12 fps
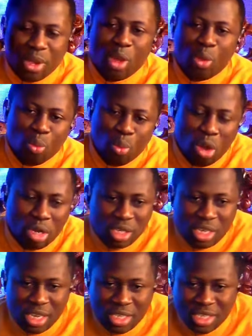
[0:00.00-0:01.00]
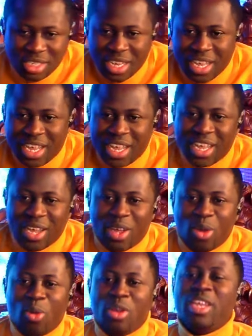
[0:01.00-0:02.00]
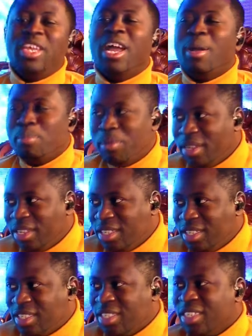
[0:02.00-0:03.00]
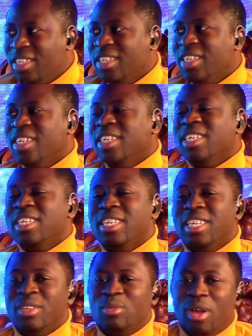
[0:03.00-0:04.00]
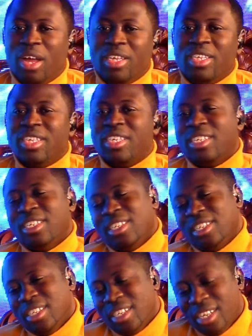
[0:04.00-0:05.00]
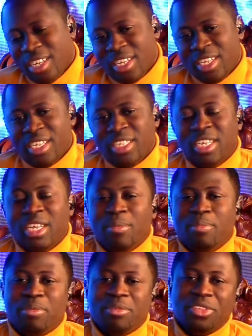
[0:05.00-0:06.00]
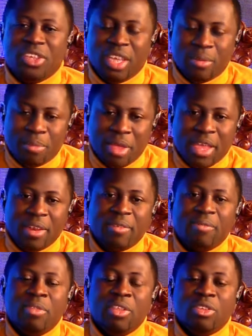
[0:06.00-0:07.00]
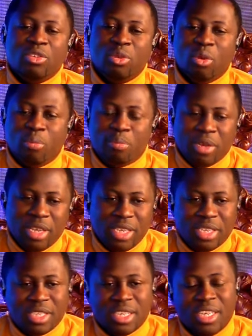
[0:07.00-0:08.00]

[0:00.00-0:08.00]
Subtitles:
wonders only happens in what? In the deep. Amen. So please,